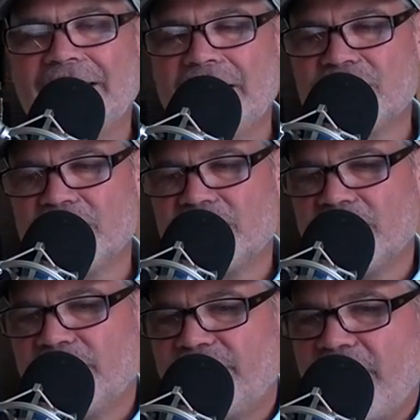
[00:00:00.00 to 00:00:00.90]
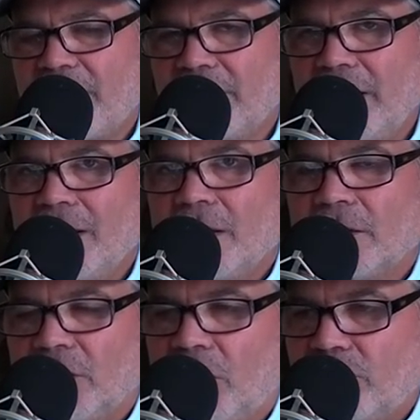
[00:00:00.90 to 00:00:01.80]
unless it's in very
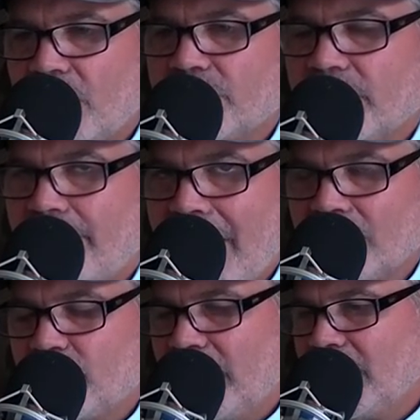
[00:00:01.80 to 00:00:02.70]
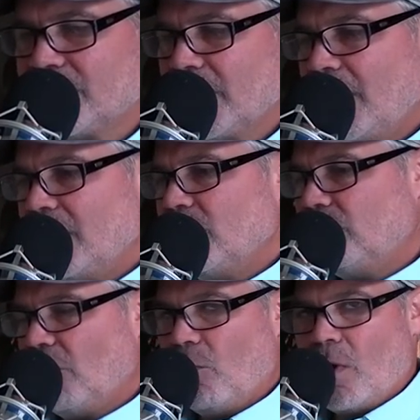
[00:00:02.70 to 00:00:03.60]
low dose amounts because you
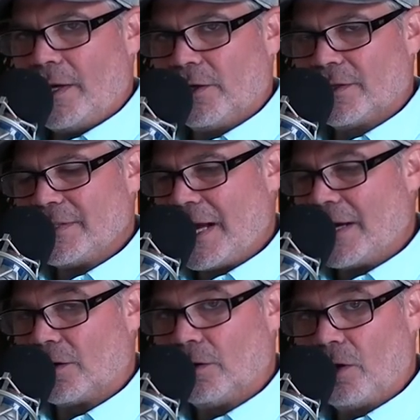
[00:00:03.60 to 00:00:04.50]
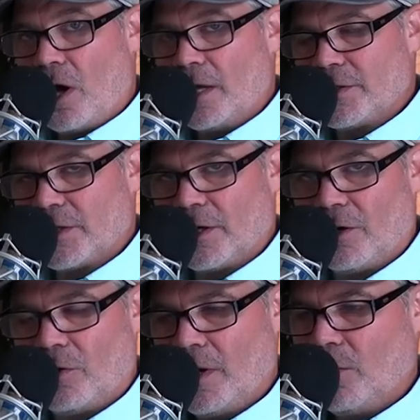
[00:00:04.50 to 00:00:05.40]
don't want your entire lawn to
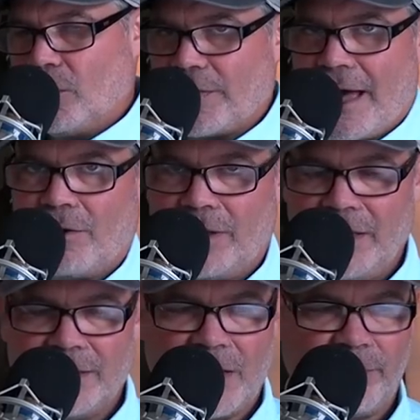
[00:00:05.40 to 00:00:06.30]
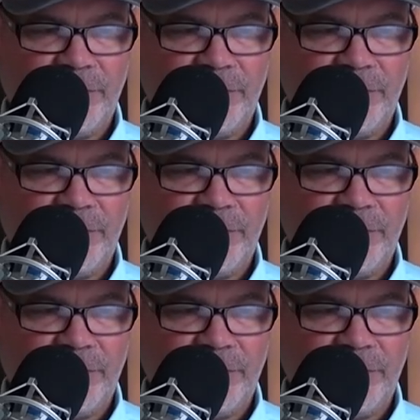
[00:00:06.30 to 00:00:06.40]
go without any type